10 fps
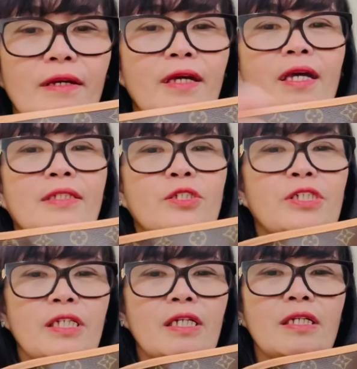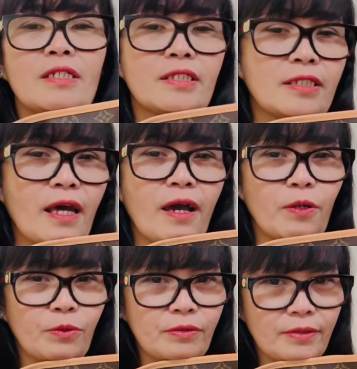And she is
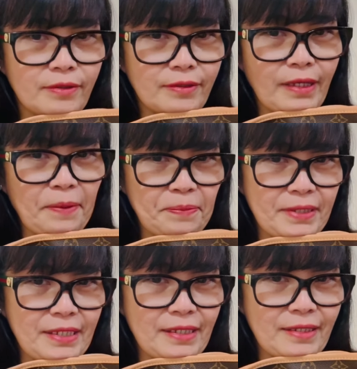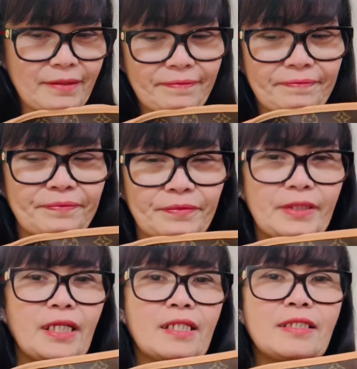now empty,
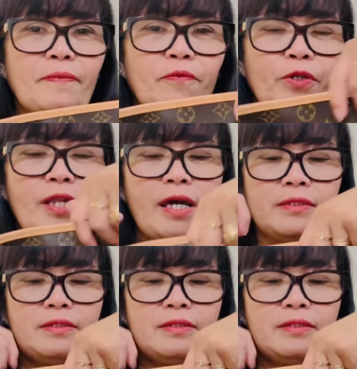except for that